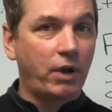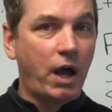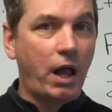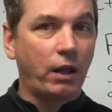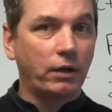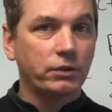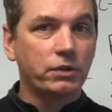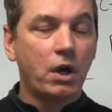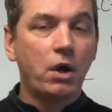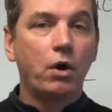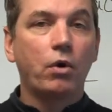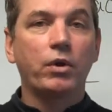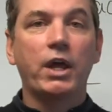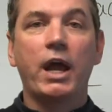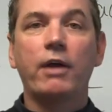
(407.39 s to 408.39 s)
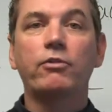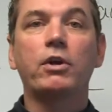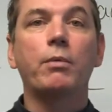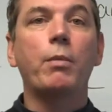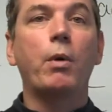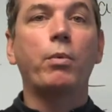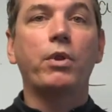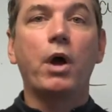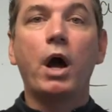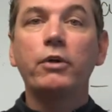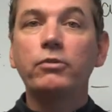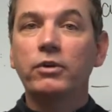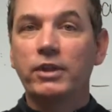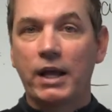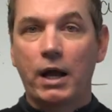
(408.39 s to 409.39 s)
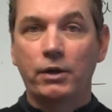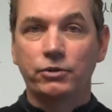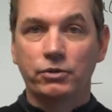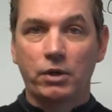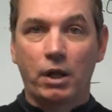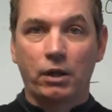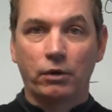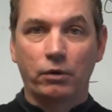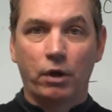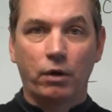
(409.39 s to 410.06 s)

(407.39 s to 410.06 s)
or they have to come up with a $100,000 loan.